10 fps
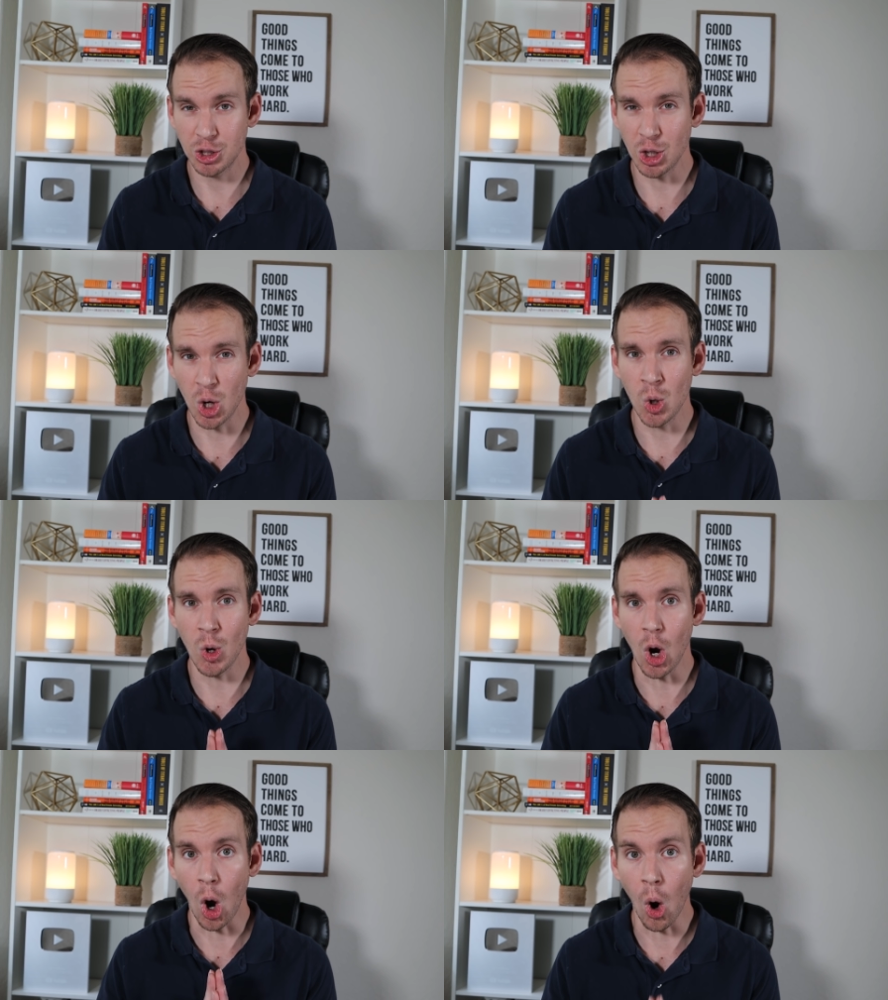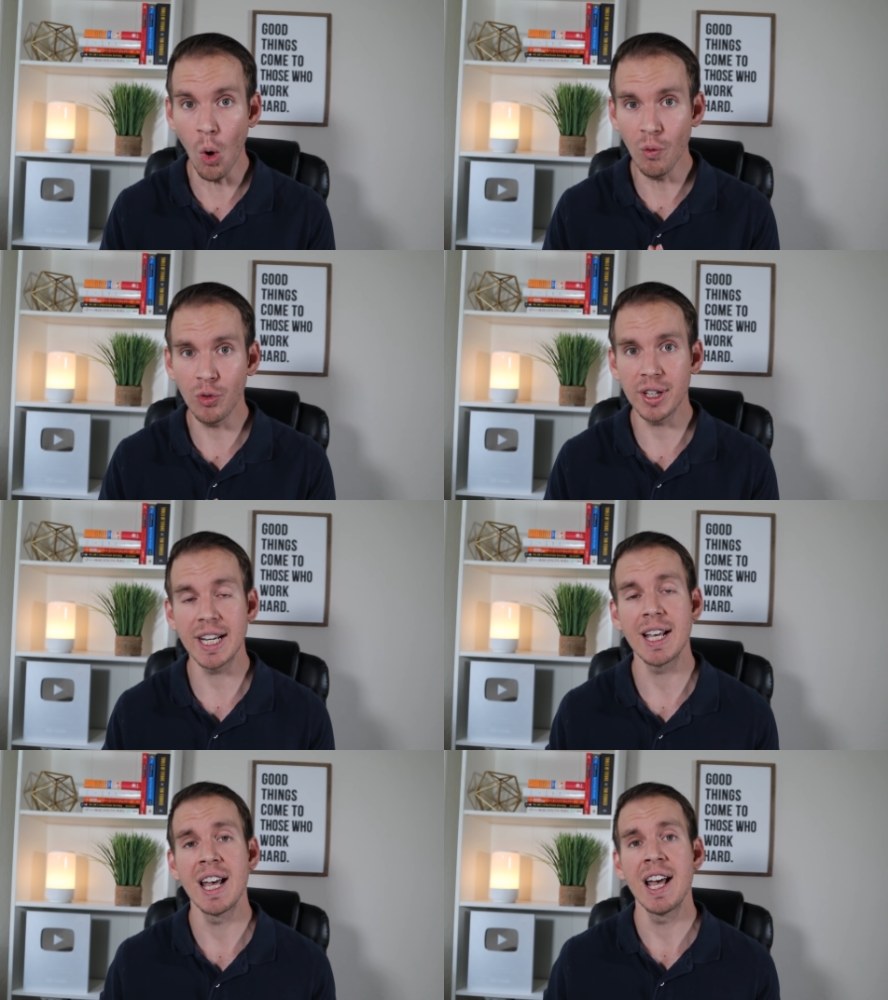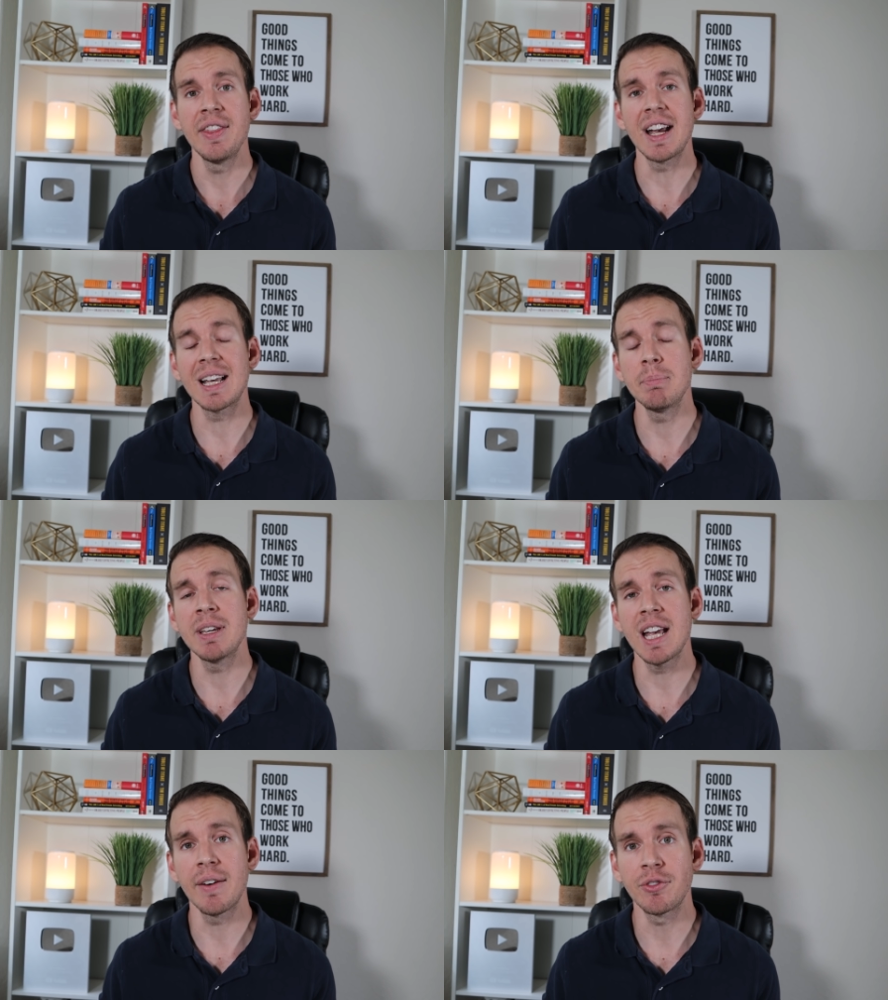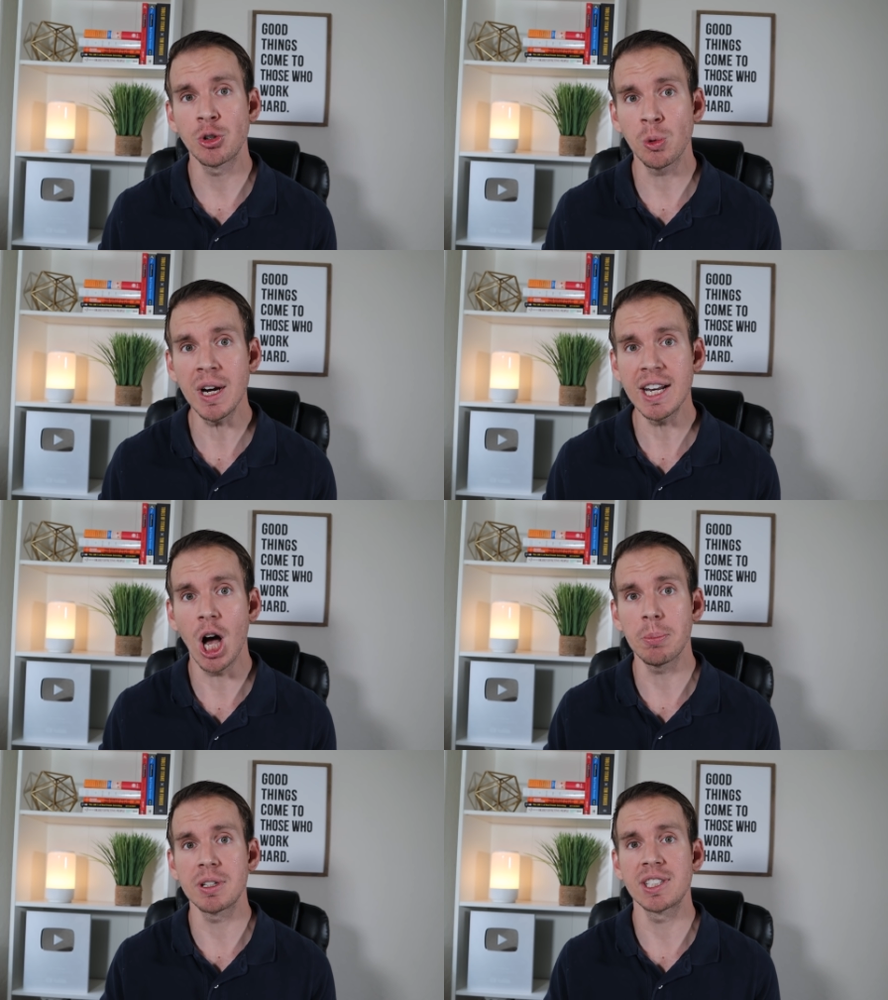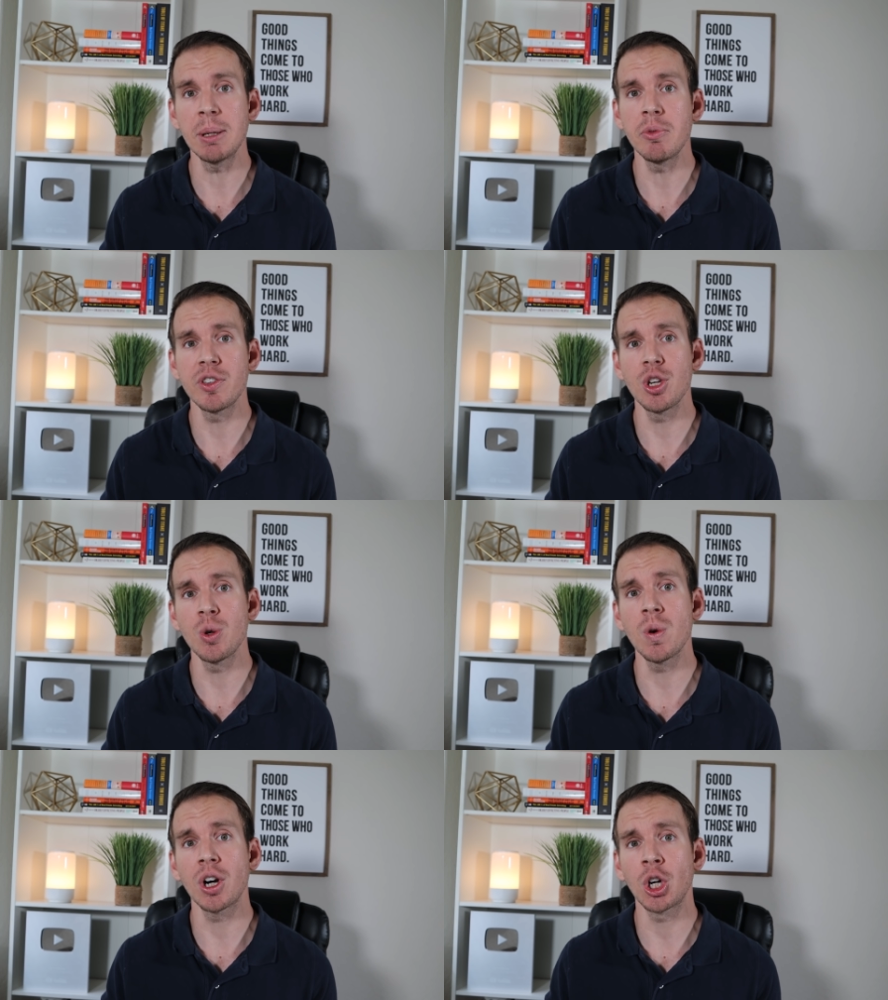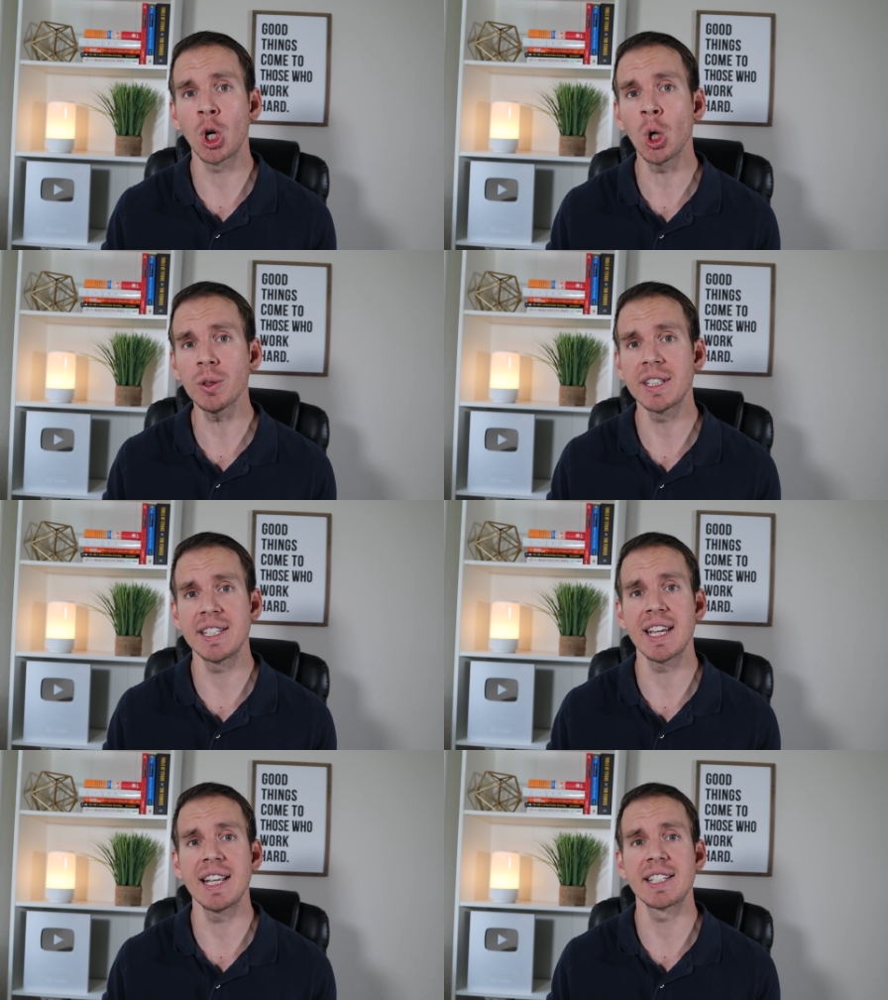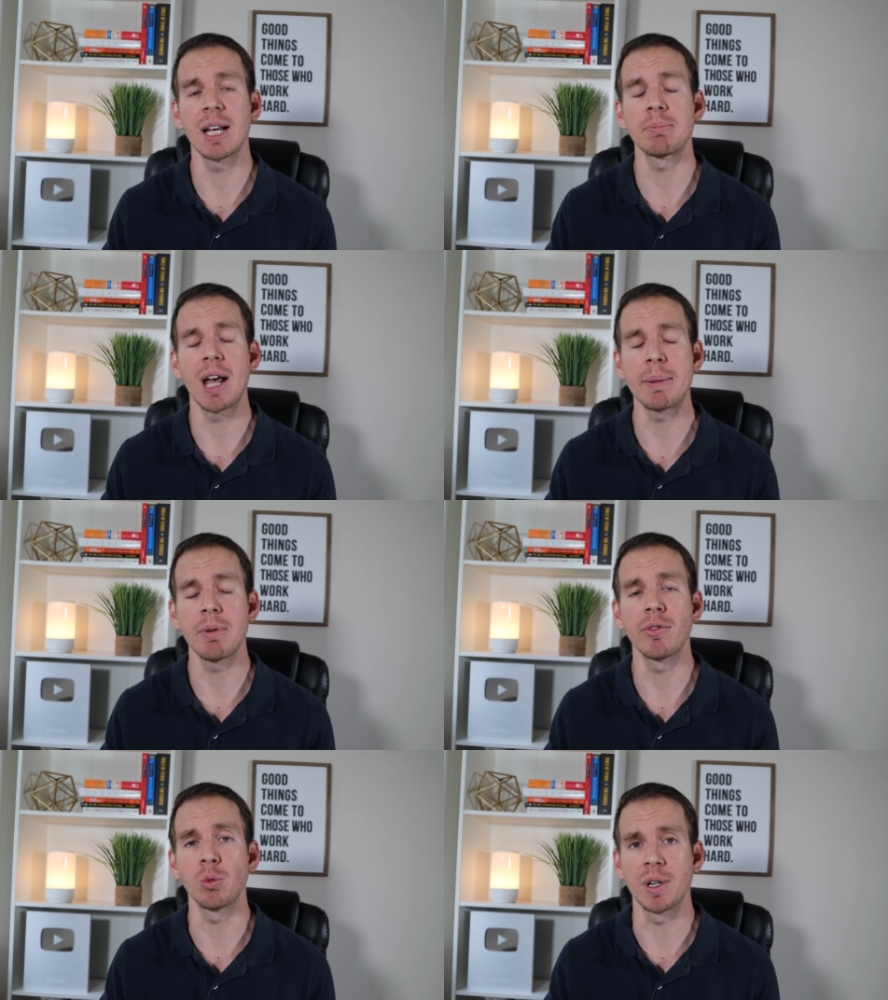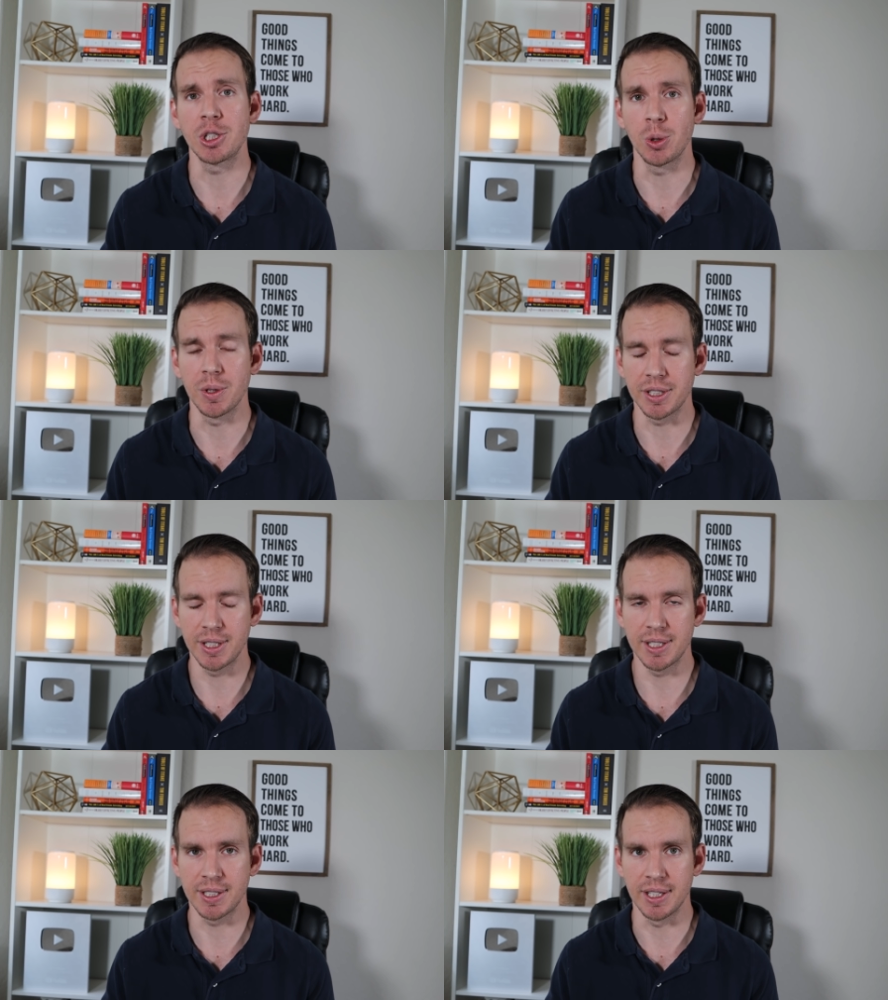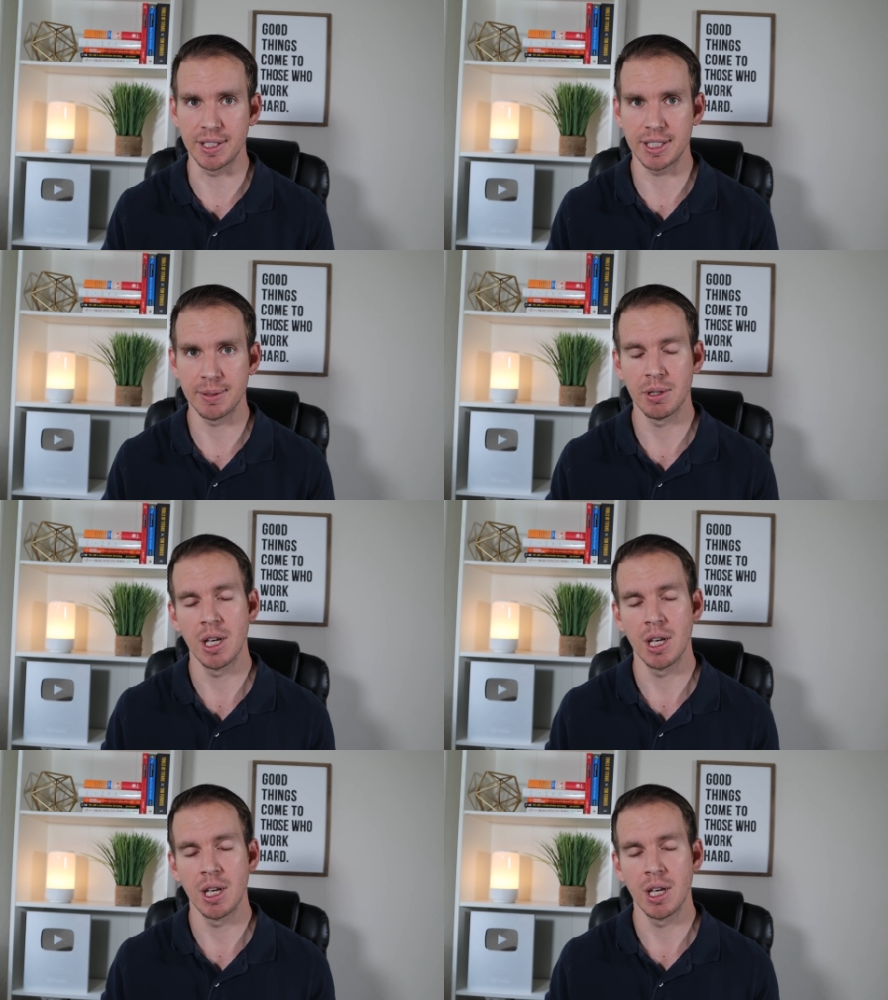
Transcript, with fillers: So hopefully that can be of great help to some of you currently seeking some type of rental assistance.